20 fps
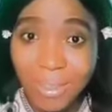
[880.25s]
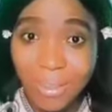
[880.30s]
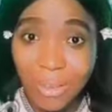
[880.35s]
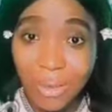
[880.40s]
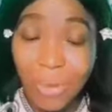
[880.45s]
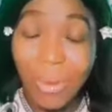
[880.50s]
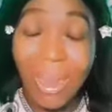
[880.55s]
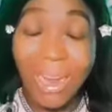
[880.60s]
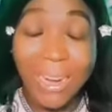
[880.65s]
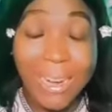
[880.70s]

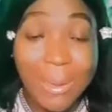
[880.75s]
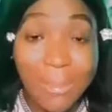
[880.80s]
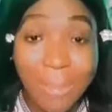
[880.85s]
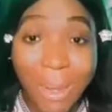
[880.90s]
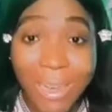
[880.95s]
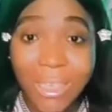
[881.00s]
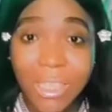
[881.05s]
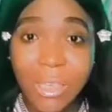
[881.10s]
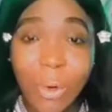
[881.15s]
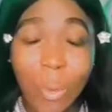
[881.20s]
You can
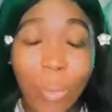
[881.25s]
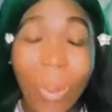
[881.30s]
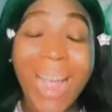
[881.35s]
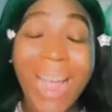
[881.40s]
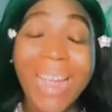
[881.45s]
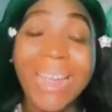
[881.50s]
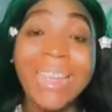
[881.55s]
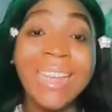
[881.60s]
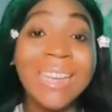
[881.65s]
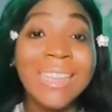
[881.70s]
imagine
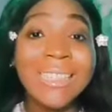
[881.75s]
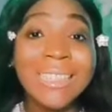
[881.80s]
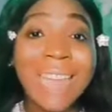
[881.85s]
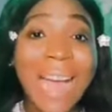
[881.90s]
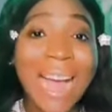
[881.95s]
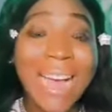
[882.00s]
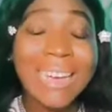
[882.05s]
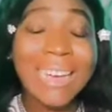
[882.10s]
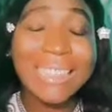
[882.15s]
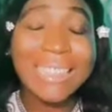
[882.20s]
why.
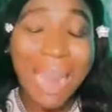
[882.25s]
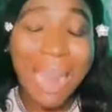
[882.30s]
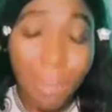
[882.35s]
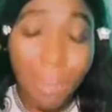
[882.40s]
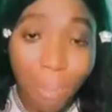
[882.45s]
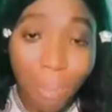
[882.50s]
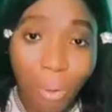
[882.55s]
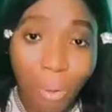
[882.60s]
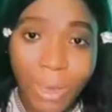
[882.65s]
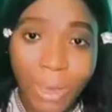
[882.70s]
At that
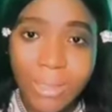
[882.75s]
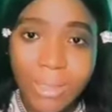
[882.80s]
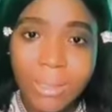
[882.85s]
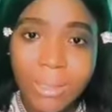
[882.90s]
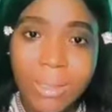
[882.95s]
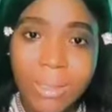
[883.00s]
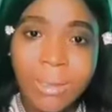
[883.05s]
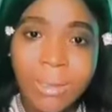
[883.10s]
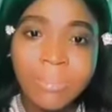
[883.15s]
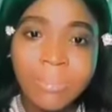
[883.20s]
point,
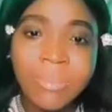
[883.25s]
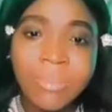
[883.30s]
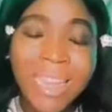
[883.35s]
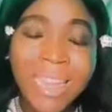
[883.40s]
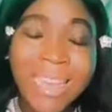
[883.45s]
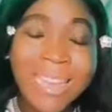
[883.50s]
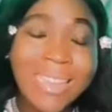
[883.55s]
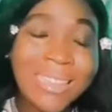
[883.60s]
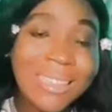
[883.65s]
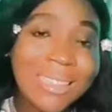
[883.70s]

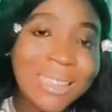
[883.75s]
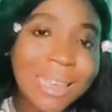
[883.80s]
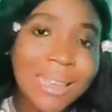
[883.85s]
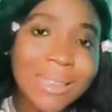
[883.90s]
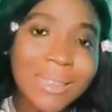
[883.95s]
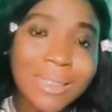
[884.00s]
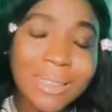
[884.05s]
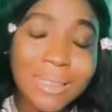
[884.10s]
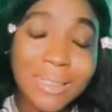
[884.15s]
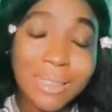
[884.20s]
the
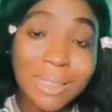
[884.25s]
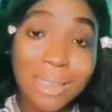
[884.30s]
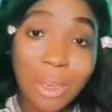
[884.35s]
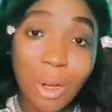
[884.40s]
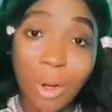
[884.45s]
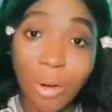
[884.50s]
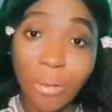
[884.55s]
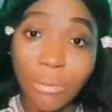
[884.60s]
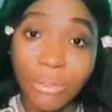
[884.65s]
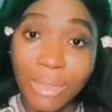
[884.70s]
intensity
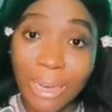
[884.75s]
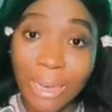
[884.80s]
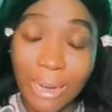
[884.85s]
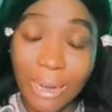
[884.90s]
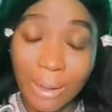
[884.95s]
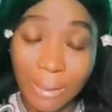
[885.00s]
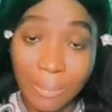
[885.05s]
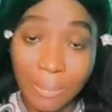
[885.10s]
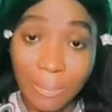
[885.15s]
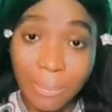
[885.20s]
of
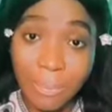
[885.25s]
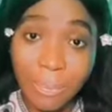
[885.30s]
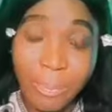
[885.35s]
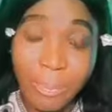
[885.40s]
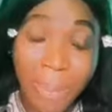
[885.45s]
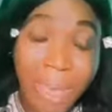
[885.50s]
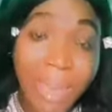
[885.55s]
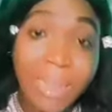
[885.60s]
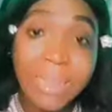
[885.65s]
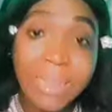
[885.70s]
their
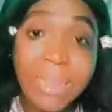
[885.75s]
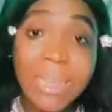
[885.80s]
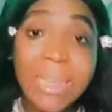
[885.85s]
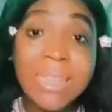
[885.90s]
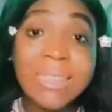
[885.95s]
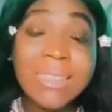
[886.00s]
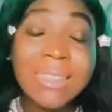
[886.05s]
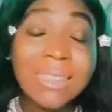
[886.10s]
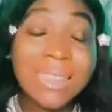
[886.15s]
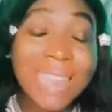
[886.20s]
pain
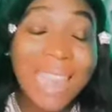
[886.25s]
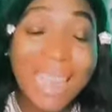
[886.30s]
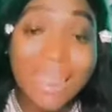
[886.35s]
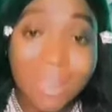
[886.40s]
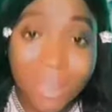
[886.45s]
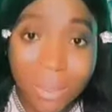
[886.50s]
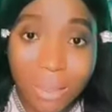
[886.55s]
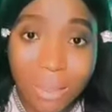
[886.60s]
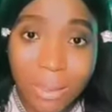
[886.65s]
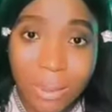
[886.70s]
is
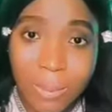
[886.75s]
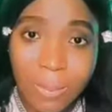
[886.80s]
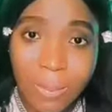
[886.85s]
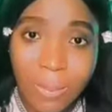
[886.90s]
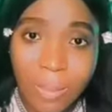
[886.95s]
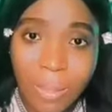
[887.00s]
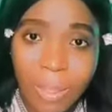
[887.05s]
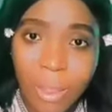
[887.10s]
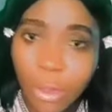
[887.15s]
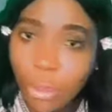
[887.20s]
thirst,
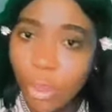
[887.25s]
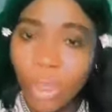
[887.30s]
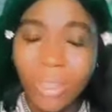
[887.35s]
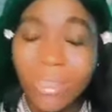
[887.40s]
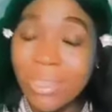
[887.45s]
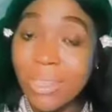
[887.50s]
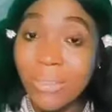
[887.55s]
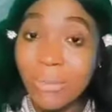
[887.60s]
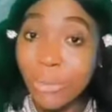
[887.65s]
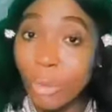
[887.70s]
not
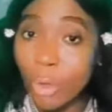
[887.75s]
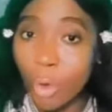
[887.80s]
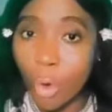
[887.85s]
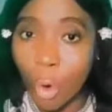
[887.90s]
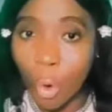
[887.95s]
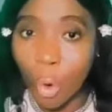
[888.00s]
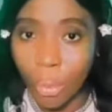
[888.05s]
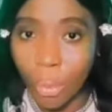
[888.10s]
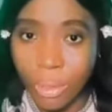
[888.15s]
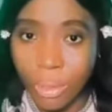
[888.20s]
even
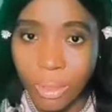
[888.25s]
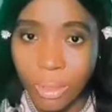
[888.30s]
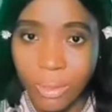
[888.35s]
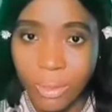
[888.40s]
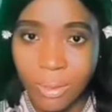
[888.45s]
gold.